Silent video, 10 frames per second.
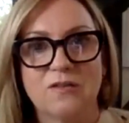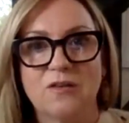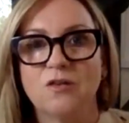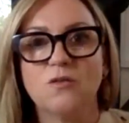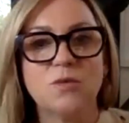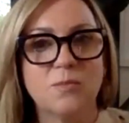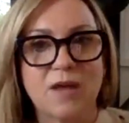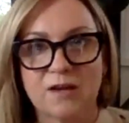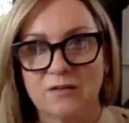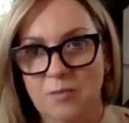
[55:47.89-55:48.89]
He knows what a
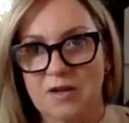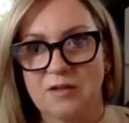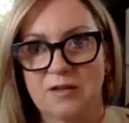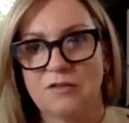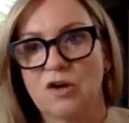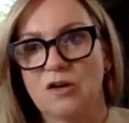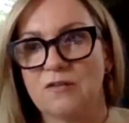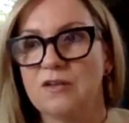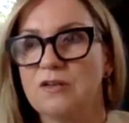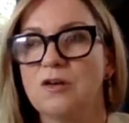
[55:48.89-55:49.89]
bag of Smilex
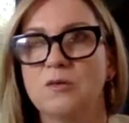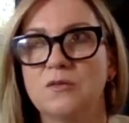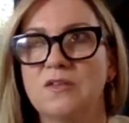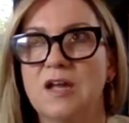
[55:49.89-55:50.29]
costs. He knows